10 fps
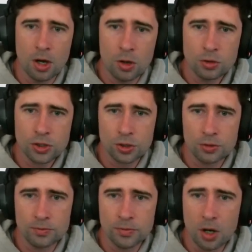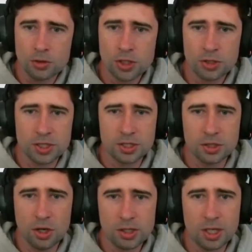Ultron. Ultron's
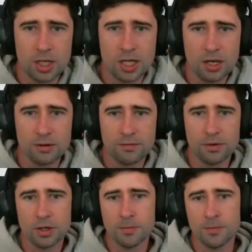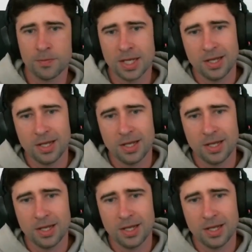not going to cut it for him.